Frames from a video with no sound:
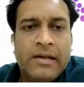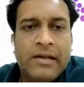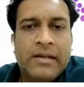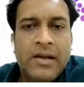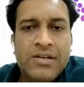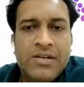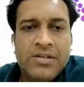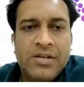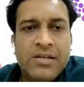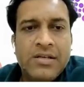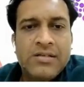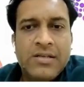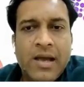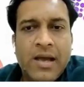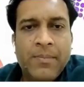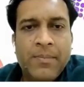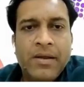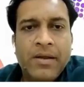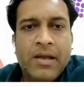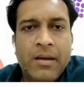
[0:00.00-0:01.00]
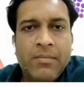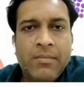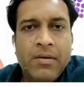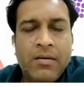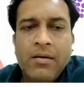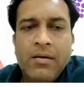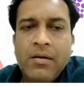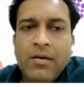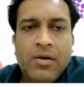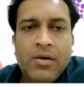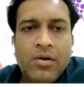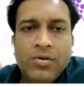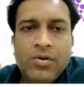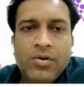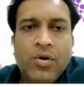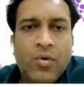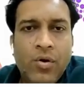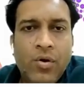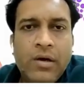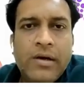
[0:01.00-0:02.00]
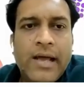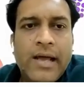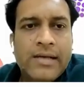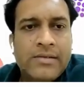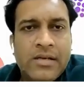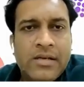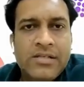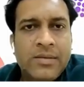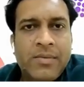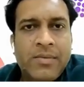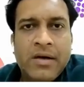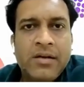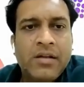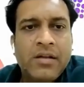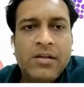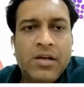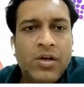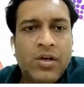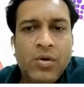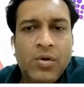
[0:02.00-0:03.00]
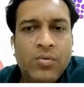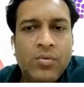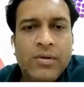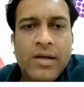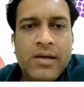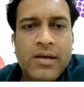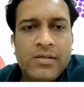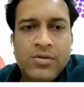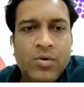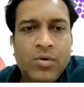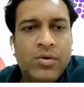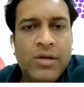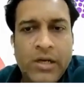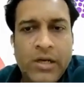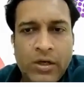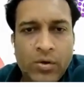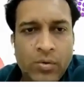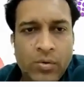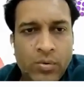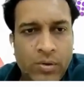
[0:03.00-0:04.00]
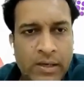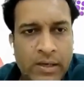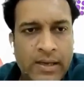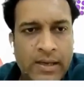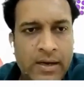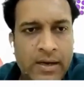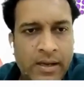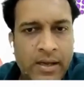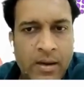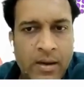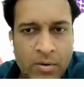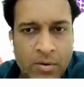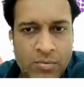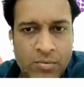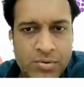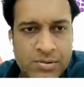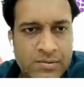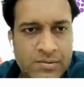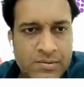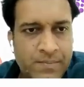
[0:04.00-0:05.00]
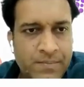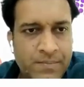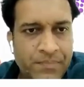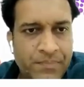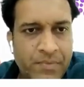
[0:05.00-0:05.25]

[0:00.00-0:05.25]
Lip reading: declaration is applicable to the old tax regime. Under the new, there is no need to declare any amounts.